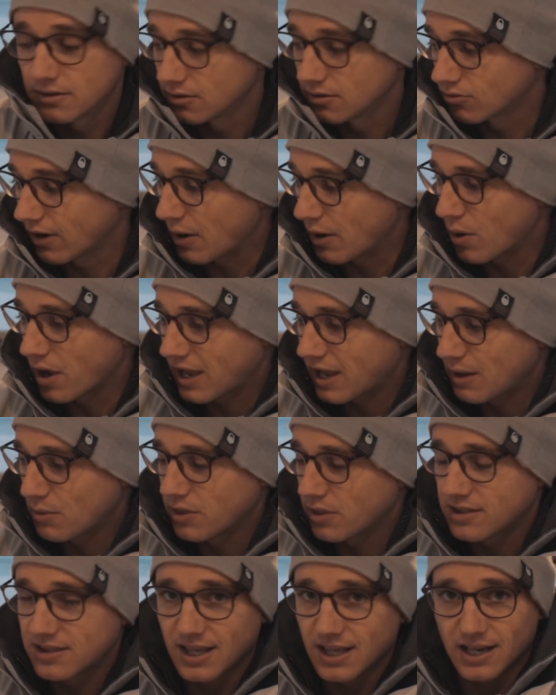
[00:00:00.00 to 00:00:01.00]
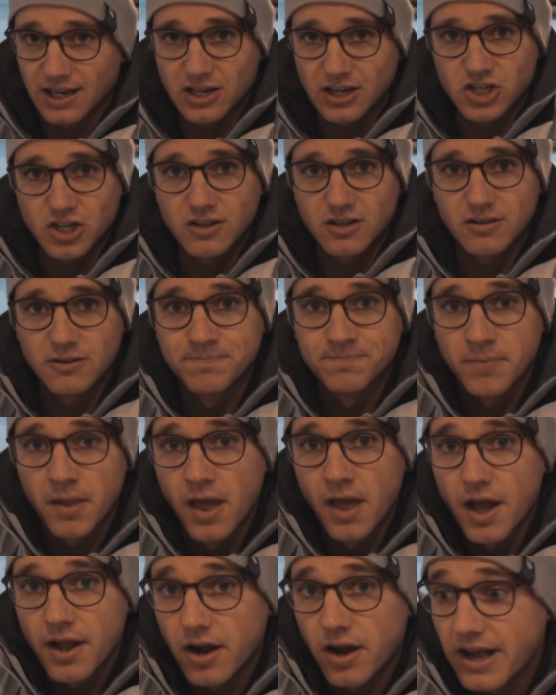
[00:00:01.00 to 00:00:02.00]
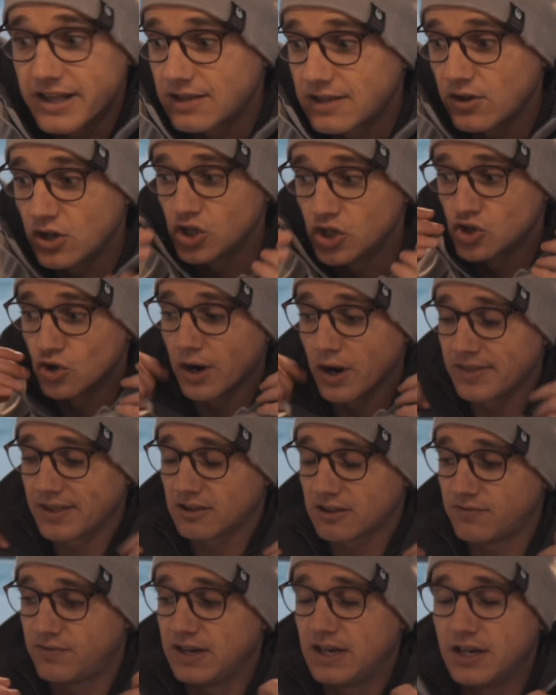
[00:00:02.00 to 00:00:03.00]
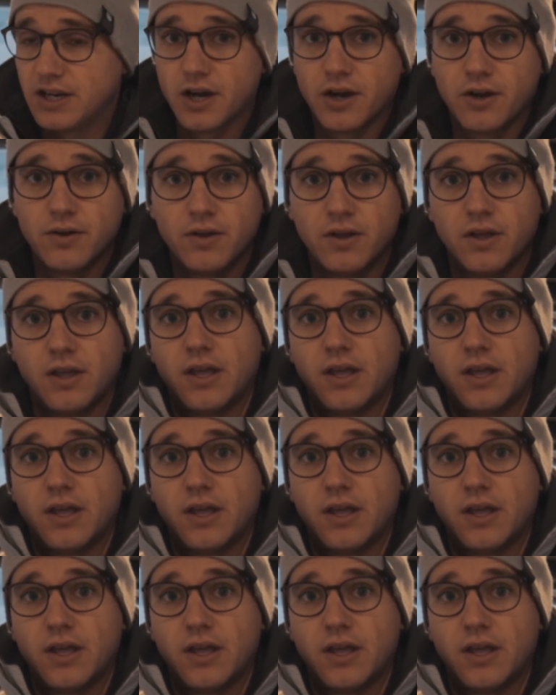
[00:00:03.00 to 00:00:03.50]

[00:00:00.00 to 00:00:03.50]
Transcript: great working with the technicians. Guys, if you enjoyed this video,